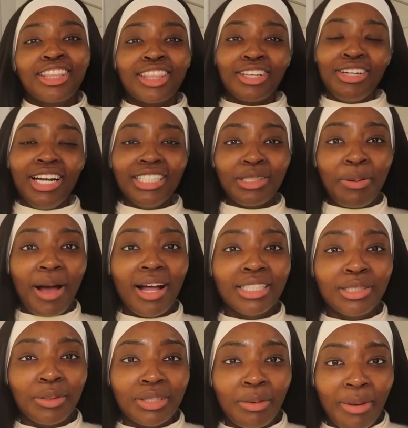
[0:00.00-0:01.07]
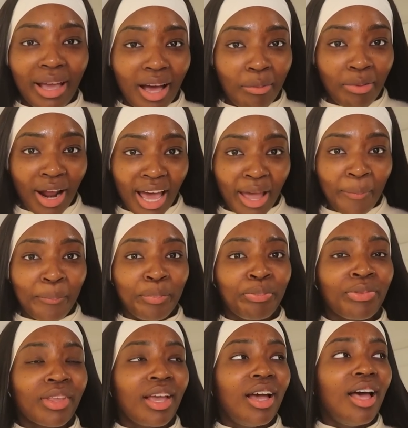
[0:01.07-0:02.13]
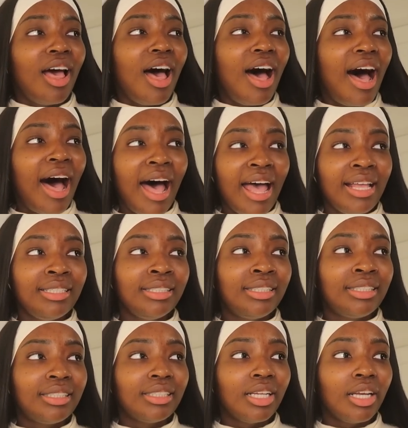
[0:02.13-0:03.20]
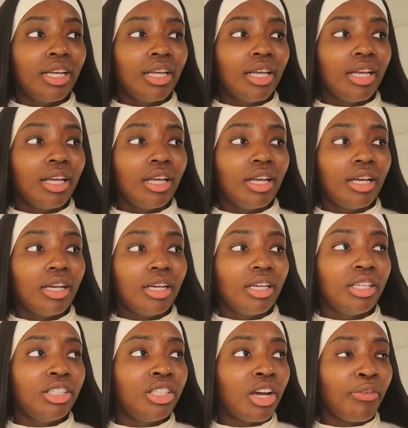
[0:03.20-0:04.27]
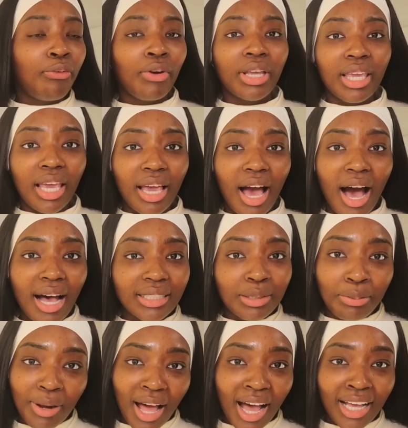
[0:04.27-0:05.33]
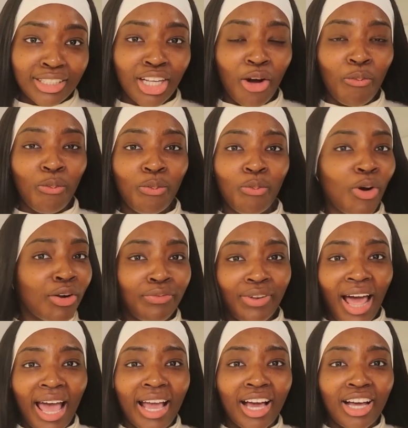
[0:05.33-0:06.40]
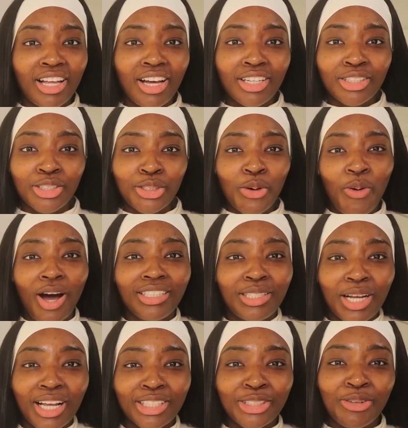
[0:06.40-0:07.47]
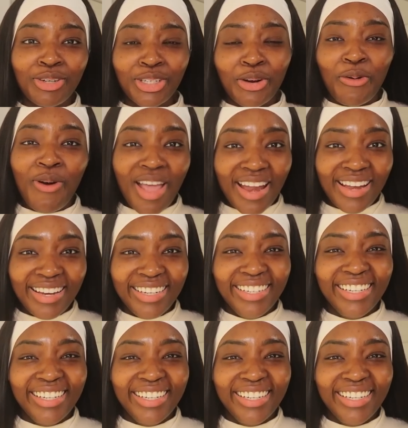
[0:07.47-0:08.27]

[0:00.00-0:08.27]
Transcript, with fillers: 300 pounds worth of makeup, right? And your freaking hair supplies are worth like 200, 200 quid.